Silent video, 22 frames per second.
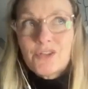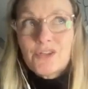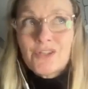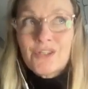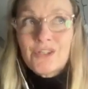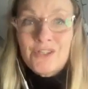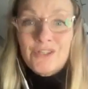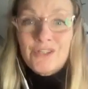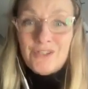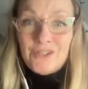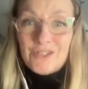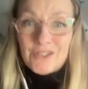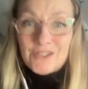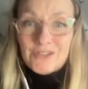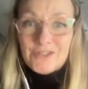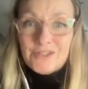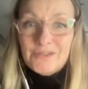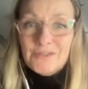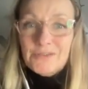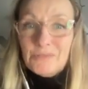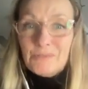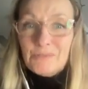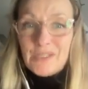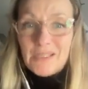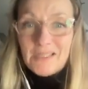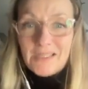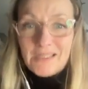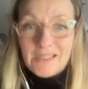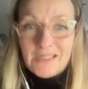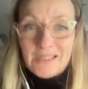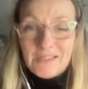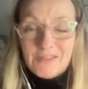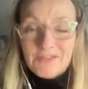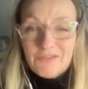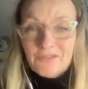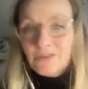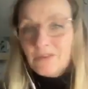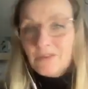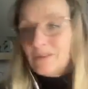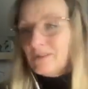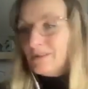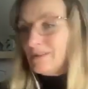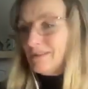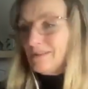conditioned belief,
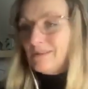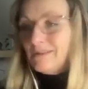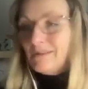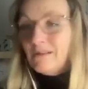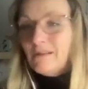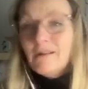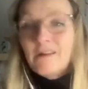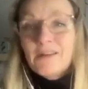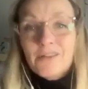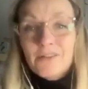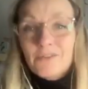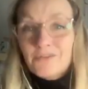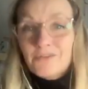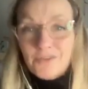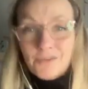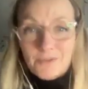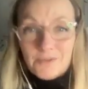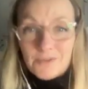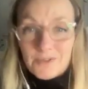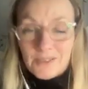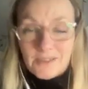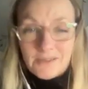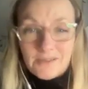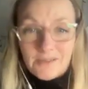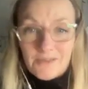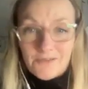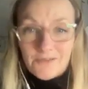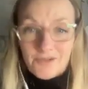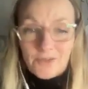I don't feel good enough.